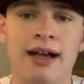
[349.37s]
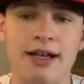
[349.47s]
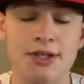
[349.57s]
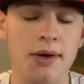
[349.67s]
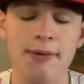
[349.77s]

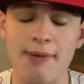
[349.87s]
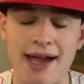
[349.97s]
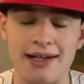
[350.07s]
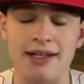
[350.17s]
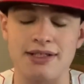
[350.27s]
So he'll be
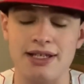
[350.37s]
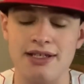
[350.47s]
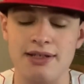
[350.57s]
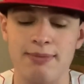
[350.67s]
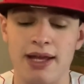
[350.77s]
back next
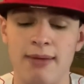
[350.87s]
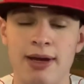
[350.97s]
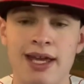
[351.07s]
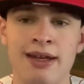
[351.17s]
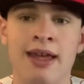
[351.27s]
season. But, I
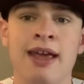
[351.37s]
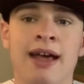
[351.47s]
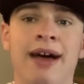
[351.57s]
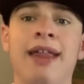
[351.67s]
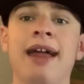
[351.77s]
mean,
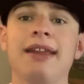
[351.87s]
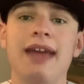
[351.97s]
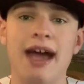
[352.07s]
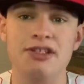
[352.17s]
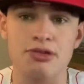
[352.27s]
a lot of
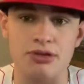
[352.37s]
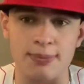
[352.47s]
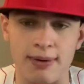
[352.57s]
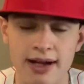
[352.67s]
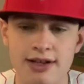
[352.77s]
the
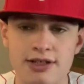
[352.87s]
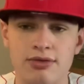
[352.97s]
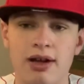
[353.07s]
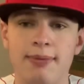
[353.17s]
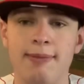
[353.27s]
Astros players
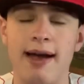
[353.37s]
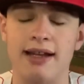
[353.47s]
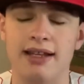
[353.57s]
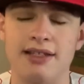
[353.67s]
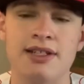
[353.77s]
will not be
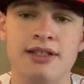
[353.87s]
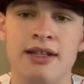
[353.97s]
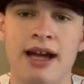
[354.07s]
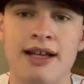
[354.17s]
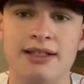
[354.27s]
back next
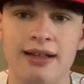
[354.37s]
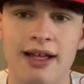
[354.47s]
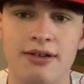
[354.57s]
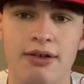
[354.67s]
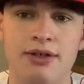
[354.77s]
season. Guys
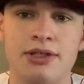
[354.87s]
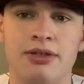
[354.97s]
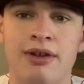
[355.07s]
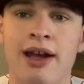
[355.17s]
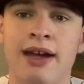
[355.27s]
like Carlos
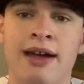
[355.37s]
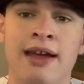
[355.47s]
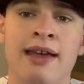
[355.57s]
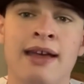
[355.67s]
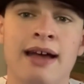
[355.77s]

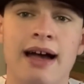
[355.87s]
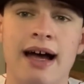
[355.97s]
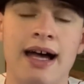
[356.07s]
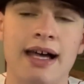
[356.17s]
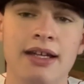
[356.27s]
Correa,
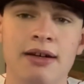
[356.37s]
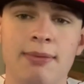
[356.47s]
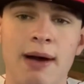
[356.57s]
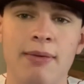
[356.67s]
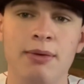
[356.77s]

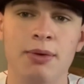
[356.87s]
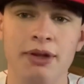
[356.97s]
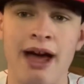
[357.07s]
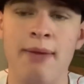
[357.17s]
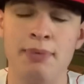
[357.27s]
probably
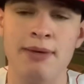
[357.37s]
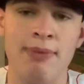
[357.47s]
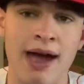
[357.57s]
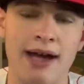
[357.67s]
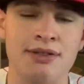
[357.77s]
will not be
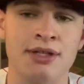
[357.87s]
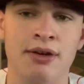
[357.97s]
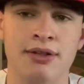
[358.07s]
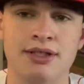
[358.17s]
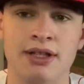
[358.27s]
back.
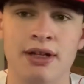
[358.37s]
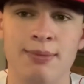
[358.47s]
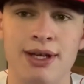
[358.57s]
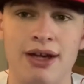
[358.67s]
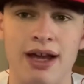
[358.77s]
So it's going to
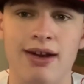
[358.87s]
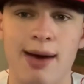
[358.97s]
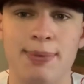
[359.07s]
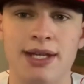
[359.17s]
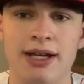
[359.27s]
be kind of
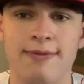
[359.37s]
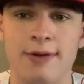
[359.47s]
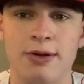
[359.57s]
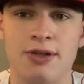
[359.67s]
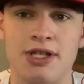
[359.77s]
up in the air for
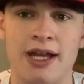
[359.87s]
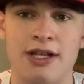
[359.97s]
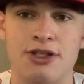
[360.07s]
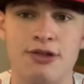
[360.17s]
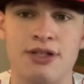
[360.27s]
the Houston
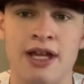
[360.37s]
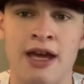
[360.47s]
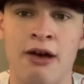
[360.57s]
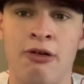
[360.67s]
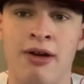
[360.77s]
Astros
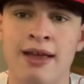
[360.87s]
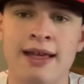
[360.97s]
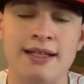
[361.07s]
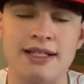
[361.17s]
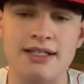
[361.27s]
now.
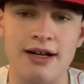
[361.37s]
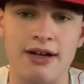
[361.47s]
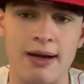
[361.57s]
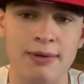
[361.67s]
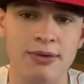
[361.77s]
Is this
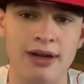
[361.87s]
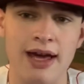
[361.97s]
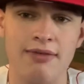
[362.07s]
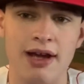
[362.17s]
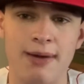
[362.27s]
era coming to an
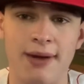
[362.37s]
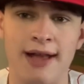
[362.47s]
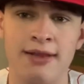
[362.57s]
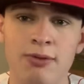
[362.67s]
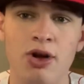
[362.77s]
end, right? I mean,
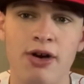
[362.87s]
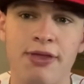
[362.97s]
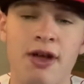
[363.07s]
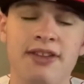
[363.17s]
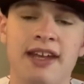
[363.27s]
I we
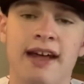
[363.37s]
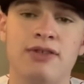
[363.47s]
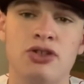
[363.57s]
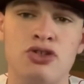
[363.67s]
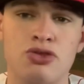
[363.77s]
all thought that
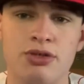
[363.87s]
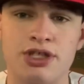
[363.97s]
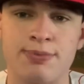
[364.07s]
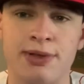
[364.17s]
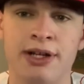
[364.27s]
after the
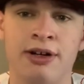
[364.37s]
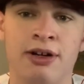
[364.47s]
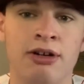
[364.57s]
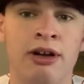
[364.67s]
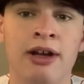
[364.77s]
George
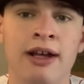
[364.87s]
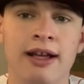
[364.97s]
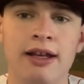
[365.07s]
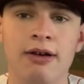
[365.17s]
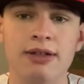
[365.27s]
Springer,
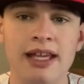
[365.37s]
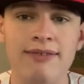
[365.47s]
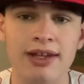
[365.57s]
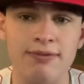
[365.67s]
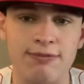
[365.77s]

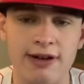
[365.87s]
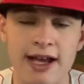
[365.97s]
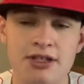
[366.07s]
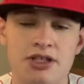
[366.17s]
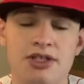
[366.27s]
leaving in free
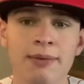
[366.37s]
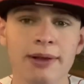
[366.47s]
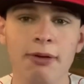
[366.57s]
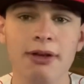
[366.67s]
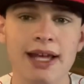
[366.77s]
agency.
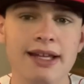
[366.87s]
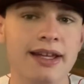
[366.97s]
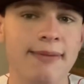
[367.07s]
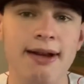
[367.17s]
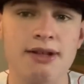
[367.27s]
But look what they
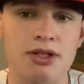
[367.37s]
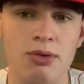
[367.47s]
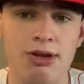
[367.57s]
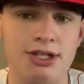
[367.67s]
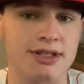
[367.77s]
did. They made it to the
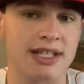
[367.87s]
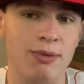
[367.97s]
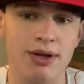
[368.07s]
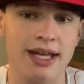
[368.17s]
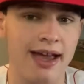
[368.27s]
World Series. They
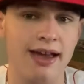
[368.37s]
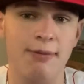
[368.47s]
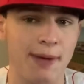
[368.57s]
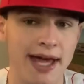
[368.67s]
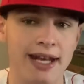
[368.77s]
won the
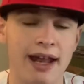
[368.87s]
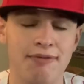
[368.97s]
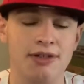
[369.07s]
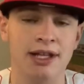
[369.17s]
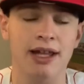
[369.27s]
AL pennant
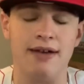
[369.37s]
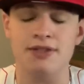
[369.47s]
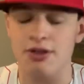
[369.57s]
after he left.